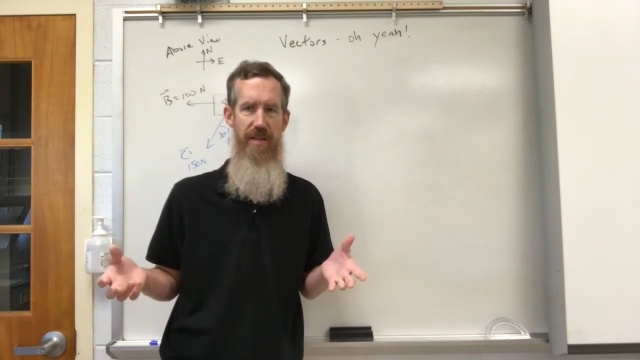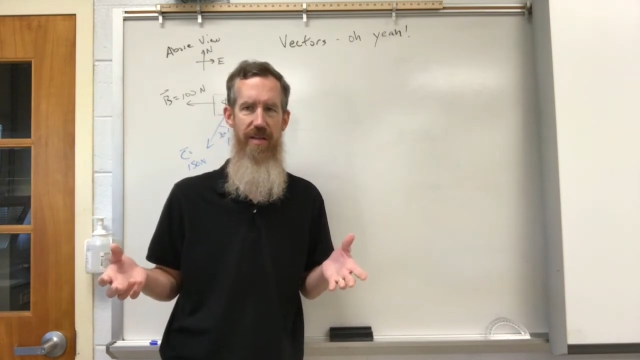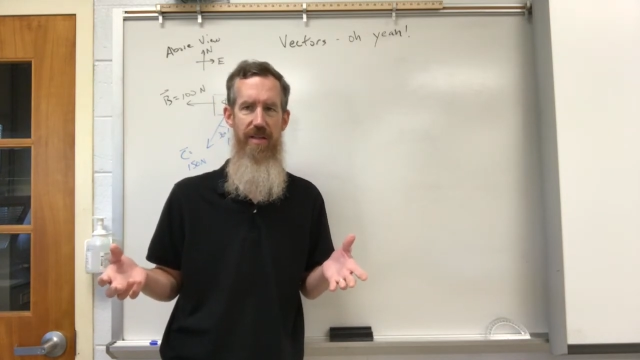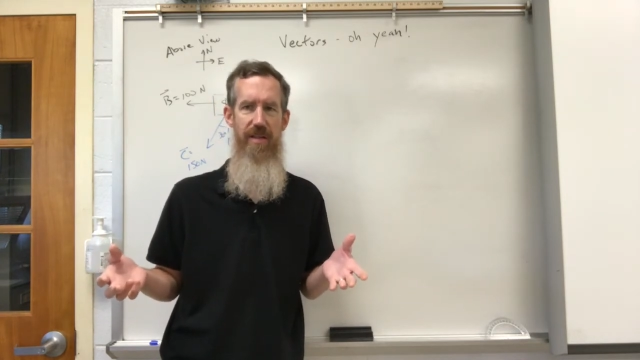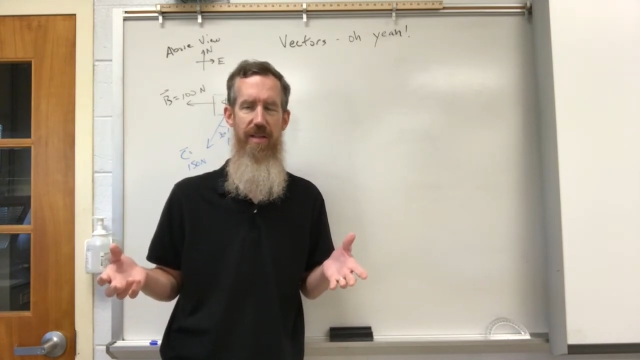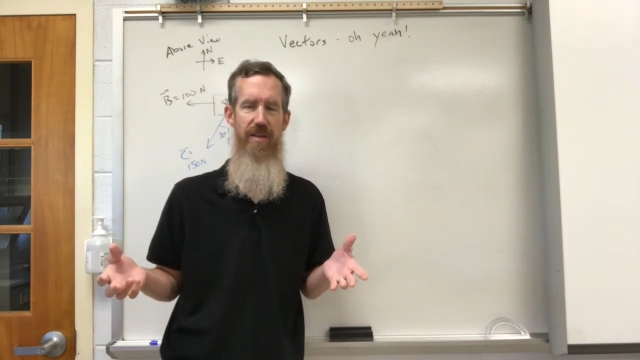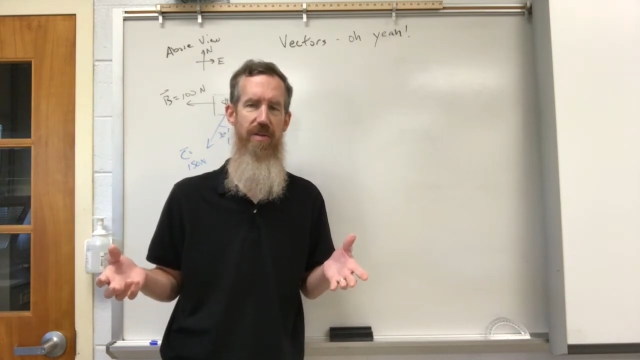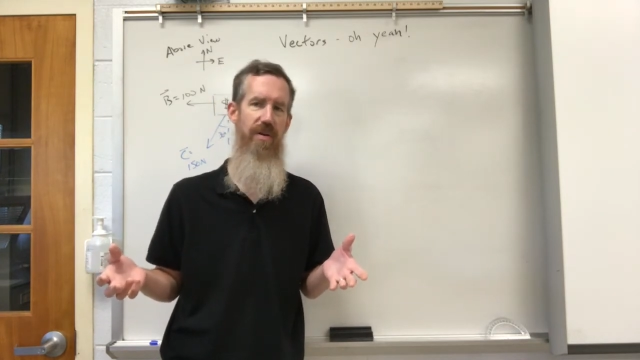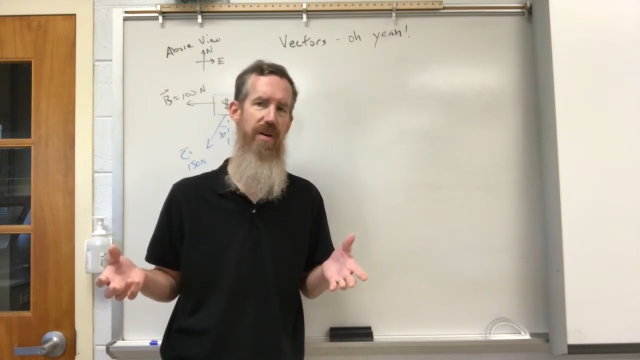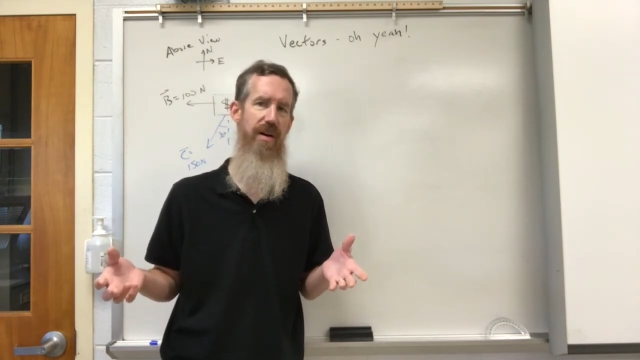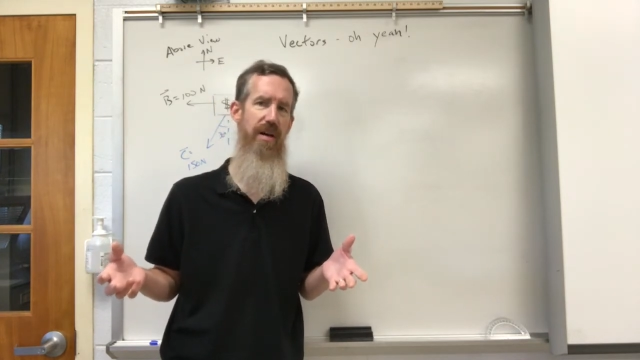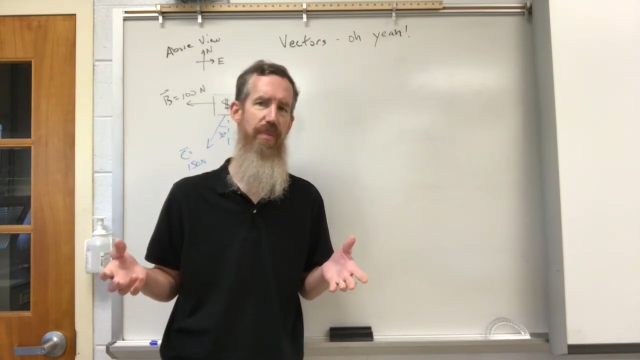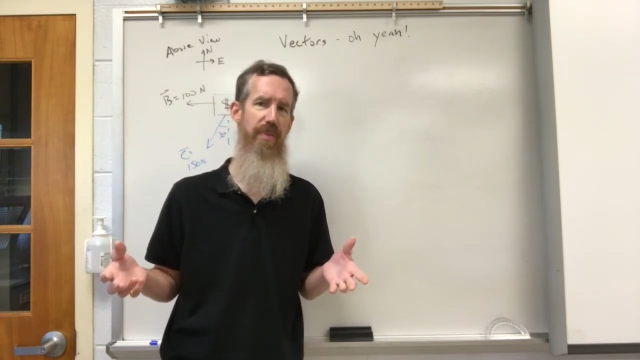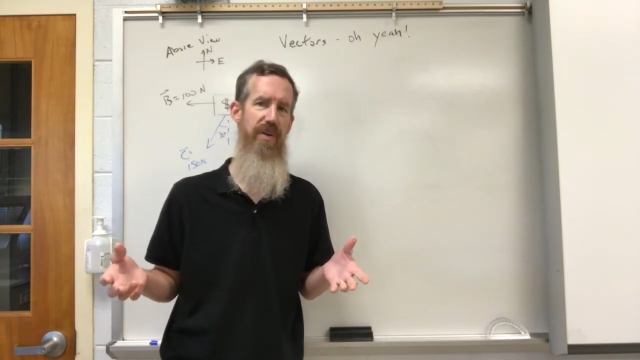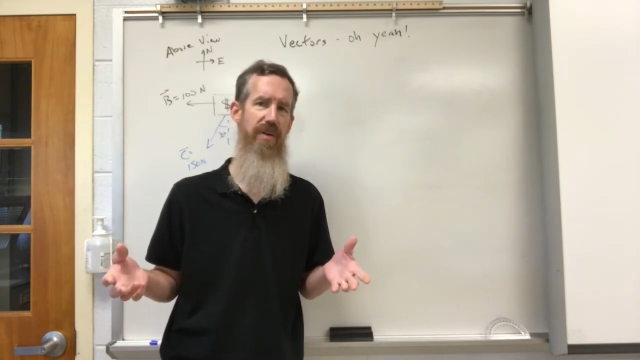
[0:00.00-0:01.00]
than you are
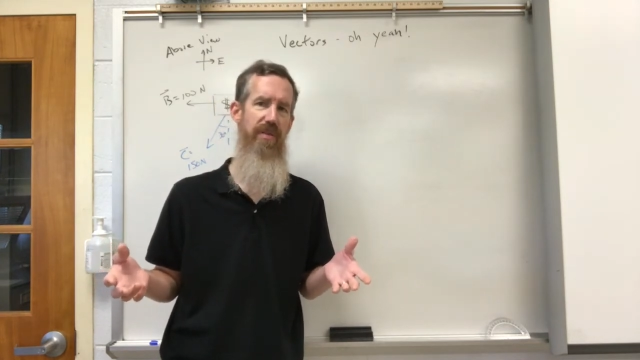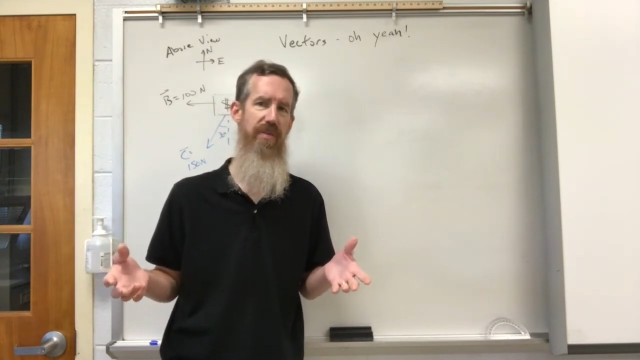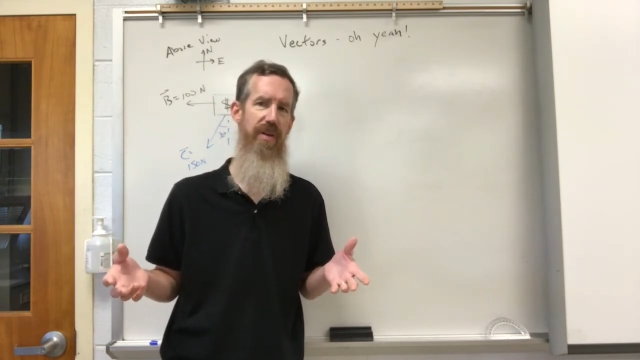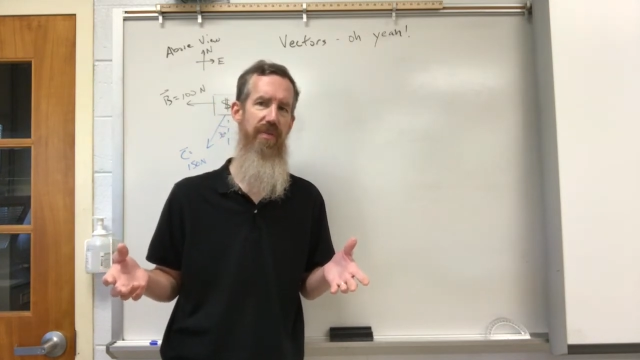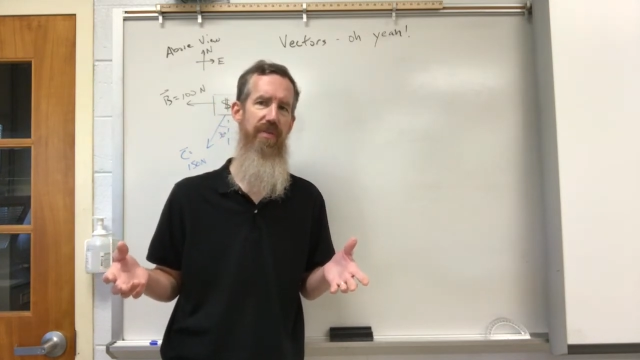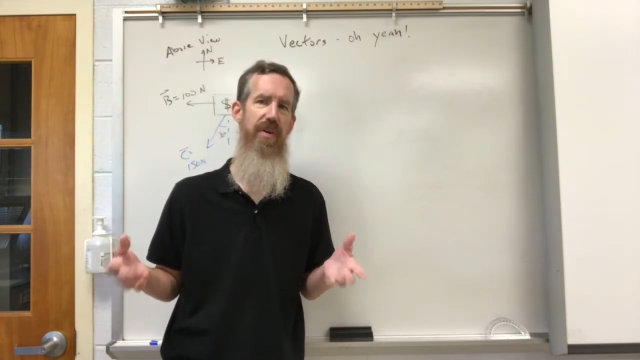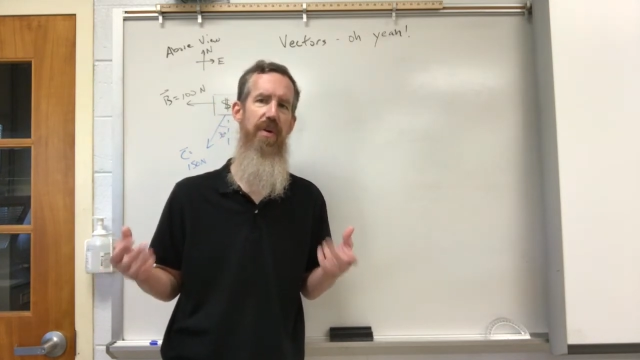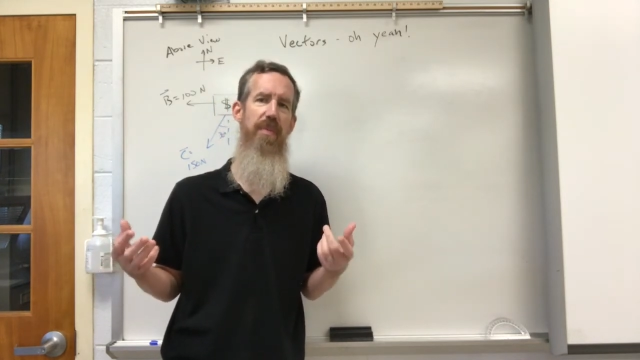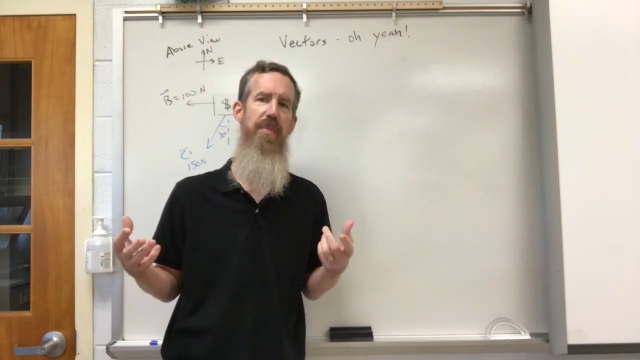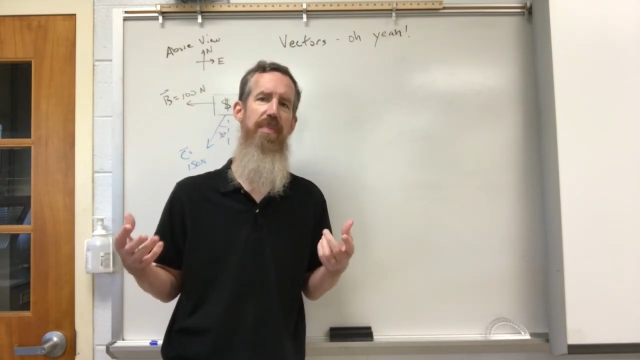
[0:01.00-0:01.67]
helping yourself. So